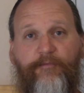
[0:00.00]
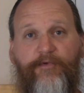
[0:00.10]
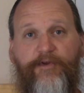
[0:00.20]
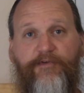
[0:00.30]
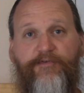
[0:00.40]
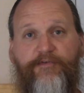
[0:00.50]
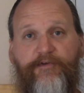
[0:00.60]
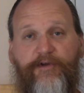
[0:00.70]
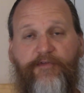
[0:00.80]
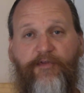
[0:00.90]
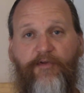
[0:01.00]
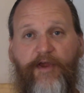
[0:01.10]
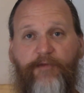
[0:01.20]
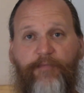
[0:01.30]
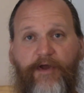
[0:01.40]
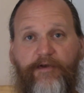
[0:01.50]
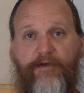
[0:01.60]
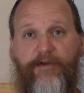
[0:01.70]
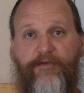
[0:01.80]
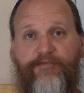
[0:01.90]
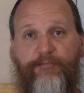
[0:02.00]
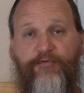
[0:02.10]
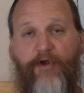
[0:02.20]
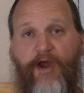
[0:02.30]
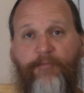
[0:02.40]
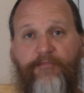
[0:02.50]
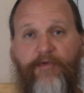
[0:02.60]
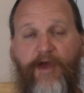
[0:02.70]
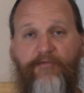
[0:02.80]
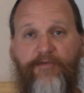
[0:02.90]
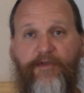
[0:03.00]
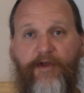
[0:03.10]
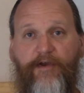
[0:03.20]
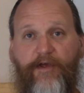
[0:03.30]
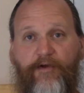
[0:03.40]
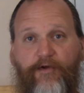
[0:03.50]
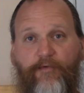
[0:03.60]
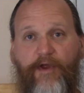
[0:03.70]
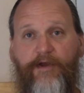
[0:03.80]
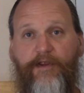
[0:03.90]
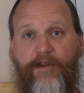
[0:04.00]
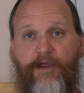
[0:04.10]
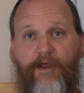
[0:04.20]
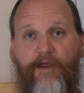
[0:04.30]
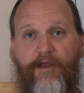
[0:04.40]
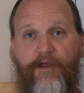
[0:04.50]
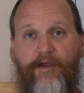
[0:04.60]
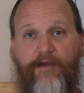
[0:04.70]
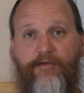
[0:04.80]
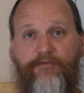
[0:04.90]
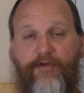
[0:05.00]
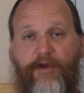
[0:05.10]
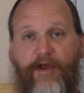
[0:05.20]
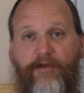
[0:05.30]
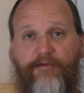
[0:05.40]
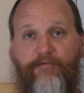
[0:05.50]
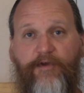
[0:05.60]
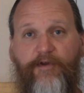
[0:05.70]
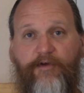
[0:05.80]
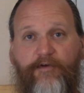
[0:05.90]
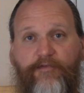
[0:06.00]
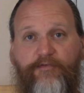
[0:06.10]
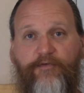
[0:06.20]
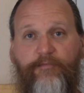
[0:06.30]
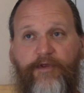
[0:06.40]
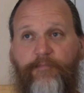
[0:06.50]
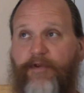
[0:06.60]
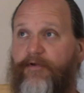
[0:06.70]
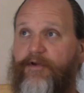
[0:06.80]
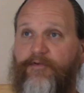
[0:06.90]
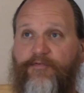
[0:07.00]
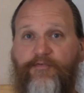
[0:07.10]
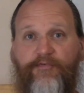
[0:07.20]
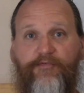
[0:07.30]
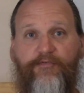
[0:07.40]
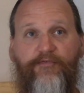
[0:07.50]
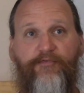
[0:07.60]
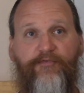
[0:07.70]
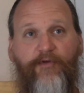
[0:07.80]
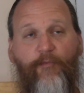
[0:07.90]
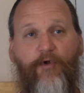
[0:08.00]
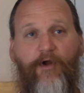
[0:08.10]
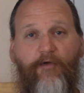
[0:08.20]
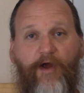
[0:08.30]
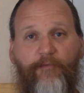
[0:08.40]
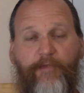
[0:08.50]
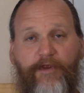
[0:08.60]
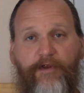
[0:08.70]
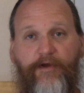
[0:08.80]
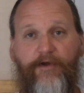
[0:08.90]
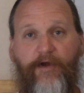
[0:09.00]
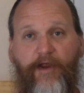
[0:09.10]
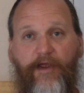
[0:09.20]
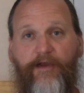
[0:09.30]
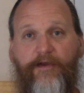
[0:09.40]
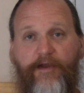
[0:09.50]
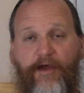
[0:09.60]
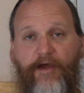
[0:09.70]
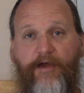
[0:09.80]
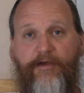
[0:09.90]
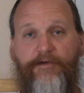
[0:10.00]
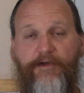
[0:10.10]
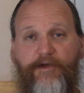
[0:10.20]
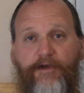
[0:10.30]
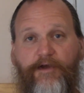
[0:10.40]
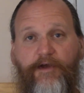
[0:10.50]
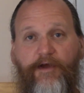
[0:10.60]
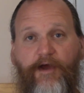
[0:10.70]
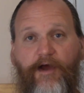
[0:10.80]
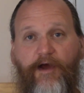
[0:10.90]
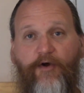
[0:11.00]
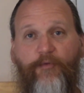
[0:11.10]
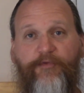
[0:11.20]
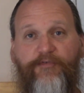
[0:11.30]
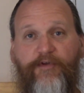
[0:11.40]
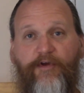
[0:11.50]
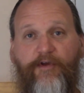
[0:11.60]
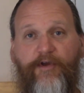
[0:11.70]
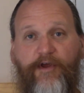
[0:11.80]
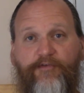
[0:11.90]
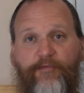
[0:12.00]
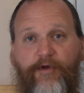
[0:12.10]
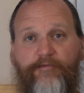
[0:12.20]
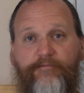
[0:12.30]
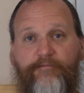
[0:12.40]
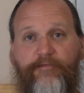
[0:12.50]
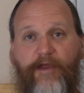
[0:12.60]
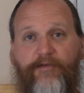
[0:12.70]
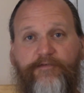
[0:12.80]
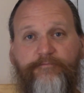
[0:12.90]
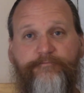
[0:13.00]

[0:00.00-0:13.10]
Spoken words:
please click the like button and subscribe if you haven't done that already, and check out the video that should be appearing somewhere around me here, and I hope to see you on the next one. Thanks.